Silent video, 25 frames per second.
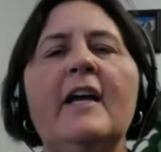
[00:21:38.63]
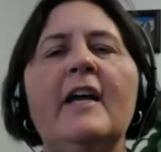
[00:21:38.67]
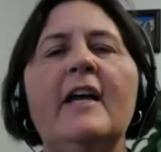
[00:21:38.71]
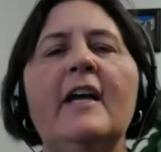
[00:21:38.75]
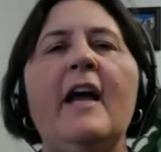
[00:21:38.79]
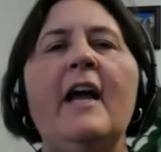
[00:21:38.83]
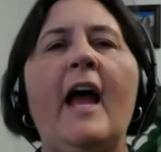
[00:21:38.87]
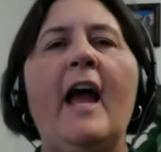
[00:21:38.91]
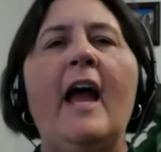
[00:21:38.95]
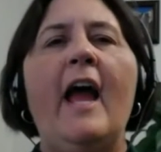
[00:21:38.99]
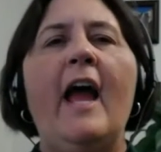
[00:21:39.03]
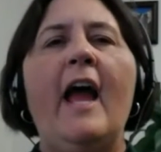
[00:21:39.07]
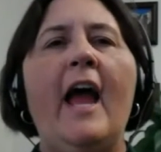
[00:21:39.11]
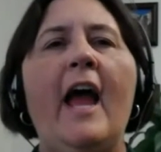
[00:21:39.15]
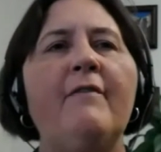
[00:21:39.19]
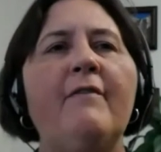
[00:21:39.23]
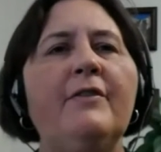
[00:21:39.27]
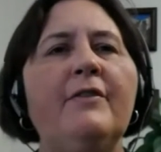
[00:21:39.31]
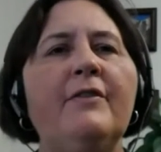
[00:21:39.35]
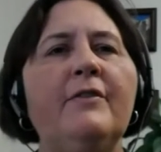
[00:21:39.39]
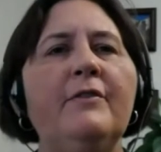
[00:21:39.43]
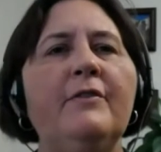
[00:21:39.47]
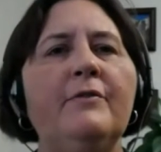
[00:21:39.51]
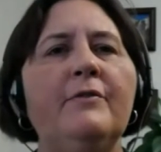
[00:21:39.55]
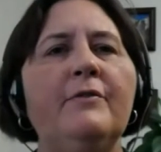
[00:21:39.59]
having
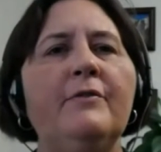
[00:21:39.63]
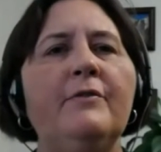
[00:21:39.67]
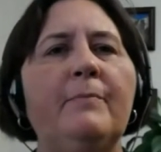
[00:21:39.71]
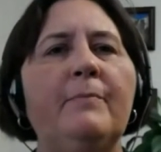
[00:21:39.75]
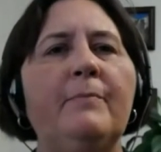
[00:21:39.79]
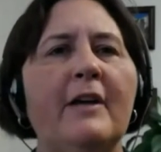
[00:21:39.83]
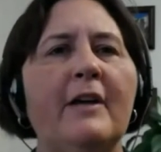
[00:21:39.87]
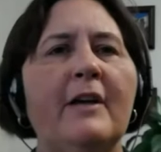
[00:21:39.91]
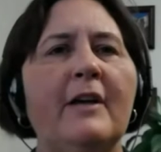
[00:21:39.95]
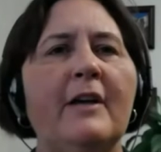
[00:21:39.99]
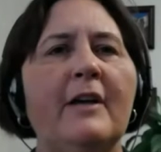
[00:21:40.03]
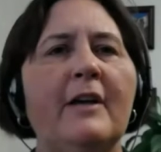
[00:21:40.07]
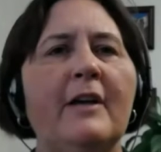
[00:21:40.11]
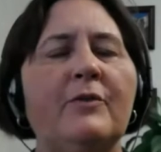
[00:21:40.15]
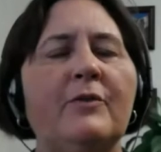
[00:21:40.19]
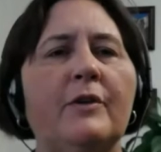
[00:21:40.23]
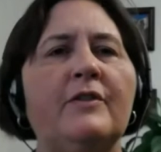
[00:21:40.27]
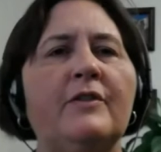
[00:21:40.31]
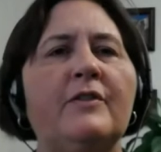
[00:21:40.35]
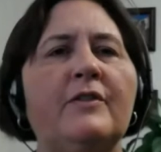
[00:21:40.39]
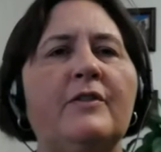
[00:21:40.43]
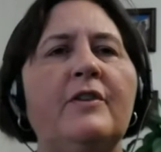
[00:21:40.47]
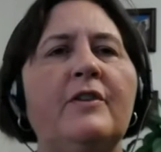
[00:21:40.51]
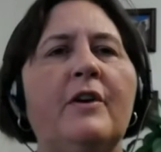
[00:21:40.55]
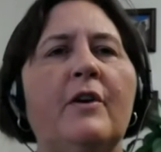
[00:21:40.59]
those passwords,
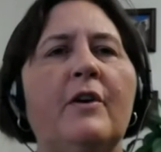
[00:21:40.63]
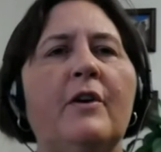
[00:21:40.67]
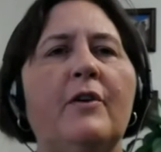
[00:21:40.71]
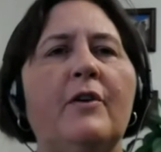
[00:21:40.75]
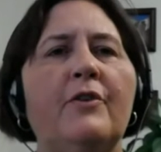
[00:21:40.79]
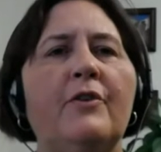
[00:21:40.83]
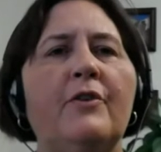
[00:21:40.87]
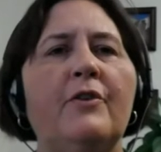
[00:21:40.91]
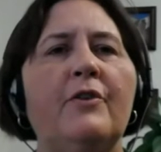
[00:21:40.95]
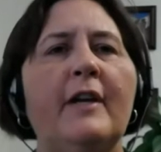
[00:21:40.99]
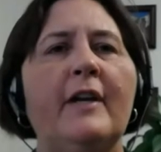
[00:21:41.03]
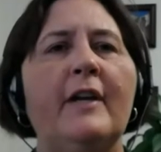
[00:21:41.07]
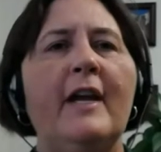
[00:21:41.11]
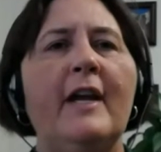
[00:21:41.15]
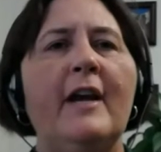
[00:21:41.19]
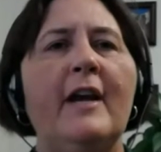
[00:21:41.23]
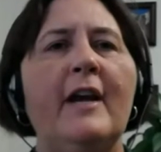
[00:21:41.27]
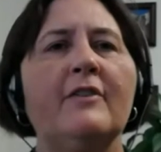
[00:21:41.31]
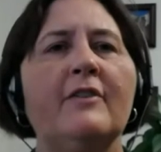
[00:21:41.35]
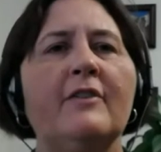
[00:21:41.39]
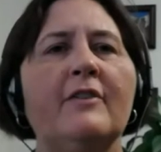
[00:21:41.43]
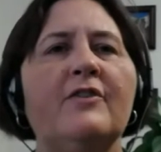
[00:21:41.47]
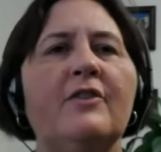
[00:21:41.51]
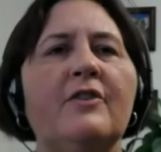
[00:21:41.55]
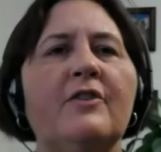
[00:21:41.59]
on your accounts that
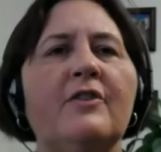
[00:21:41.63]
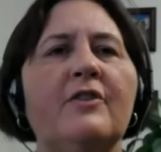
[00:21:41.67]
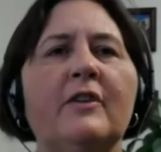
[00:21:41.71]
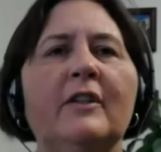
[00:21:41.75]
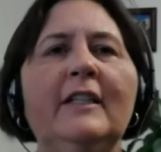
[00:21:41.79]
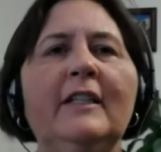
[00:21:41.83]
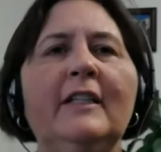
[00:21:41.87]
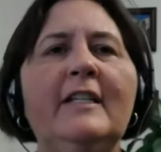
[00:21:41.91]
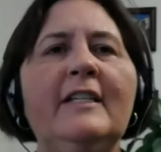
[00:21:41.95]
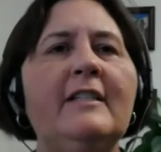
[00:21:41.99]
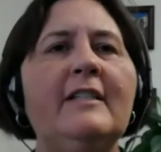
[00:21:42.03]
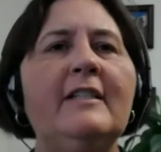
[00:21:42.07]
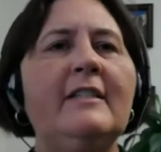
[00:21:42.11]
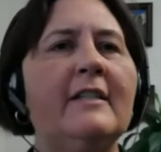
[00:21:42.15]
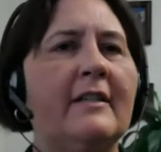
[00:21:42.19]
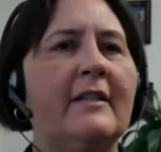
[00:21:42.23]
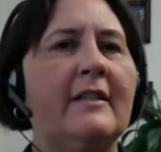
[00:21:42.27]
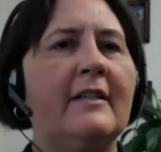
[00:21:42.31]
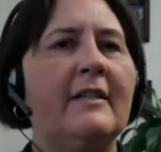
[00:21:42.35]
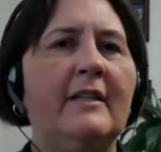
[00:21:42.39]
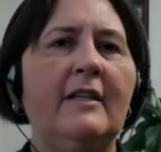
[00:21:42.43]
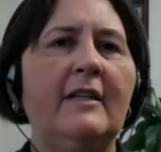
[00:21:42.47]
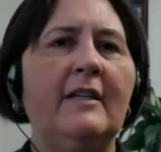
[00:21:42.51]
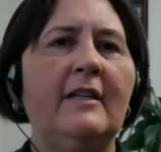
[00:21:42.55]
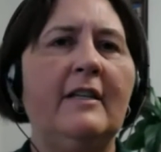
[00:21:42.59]
are at least 16
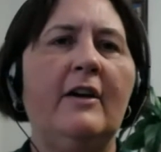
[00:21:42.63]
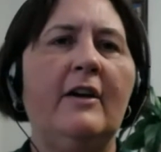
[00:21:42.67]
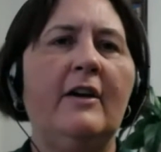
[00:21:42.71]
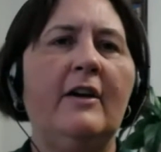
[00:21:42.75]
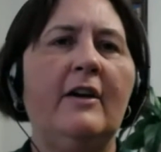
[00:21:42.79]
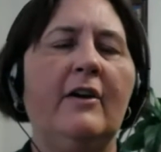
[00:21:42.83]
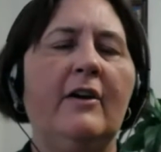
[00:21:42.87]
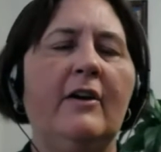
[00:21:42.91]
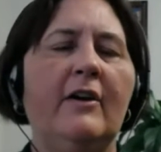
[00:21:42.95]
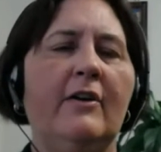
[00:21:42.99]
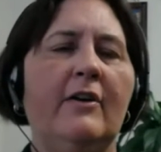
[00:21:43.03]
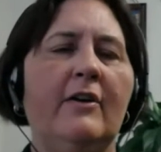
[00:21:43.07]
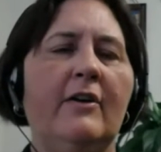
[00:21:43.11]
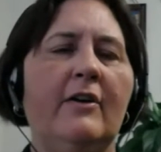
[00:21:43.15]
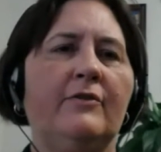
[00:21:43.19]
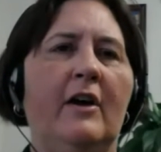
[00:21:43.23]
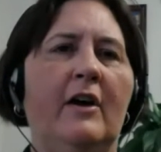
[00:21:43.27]
characters long,